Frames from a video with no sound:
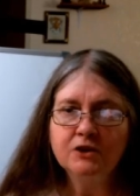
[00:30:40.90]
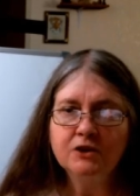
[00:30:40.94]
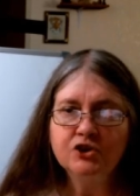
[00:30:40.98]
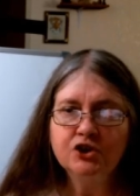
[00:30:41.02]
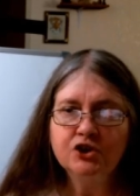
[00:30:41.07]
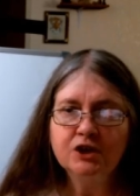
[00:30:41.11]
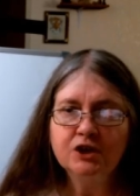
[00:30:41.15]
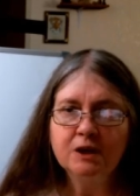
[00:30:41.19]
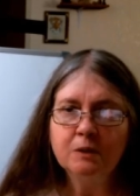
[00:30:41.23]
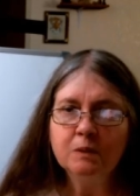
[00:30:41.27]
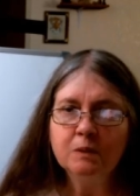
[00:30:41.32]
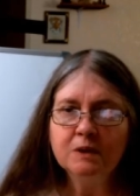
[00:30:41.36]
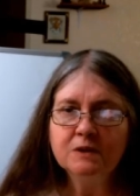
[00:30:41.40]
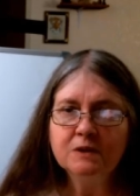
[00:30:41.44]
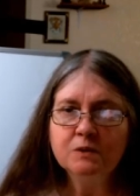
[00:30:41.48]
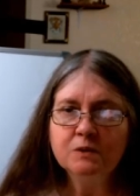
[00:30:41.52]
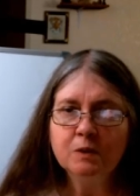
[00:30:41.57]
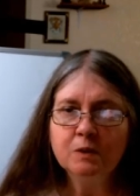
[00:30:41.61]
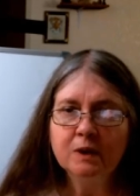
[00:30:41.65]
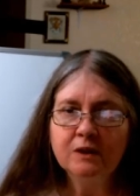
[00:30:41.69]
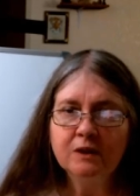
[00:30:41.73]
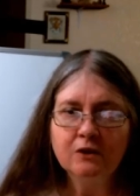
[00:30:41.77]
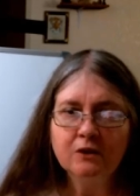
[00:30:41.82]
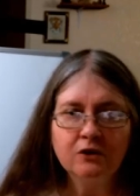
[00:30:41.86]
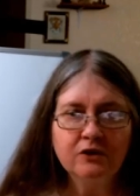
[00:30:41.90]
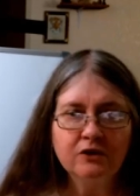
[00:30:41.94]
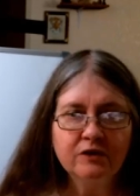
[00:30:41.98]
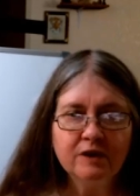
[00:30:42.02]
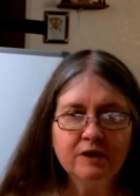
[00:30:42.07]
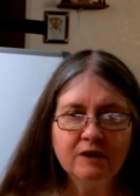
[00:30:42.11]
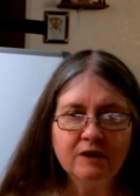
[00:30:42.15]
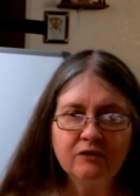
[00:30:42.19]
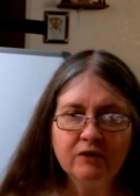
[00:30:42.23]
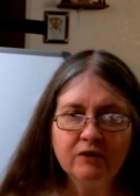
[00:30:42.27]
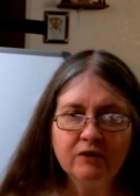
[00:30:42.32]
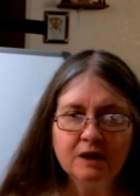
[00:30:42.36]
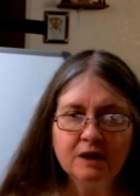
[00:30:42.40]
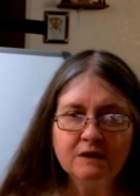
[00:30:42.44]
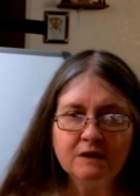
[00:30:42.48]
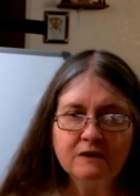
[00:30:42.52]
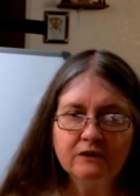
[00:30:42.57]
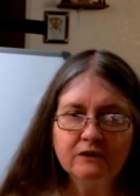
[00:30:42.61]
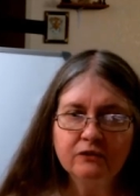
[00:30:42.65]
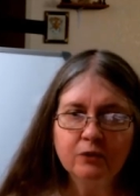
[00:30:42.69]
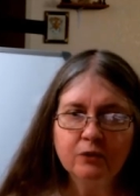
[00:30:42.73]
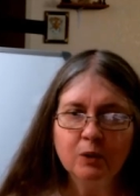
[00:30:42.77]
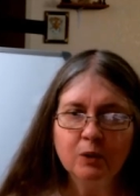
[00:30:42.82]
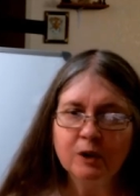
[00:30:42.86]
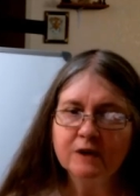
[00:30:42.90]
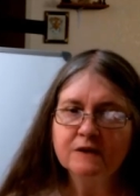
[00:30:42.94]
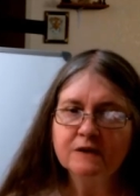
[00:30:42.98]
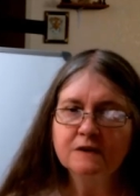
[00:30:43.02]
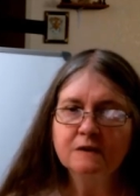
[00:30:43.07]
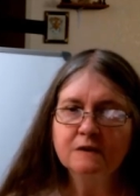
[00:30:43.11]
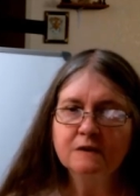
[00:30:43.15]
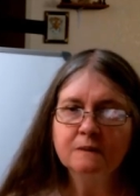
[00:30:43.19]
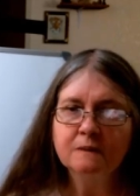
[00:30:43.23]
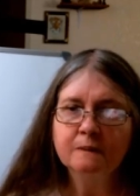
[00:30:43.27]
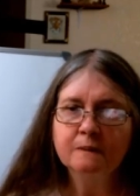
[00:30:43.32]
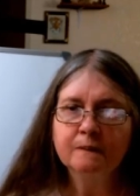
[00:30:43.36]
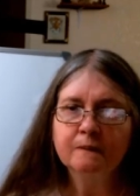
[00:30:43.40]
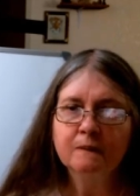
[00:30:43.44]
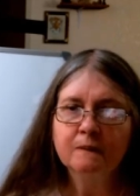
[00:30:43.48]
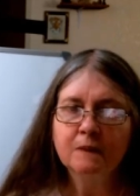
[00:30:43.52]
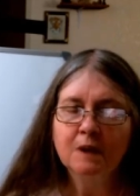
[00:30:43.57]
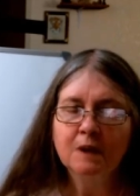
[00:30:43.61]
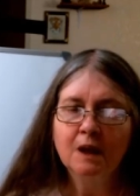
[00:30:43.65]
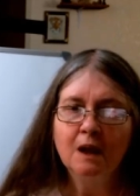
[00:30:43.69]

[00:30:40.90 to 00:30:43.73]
and she was with Earth Defense Force,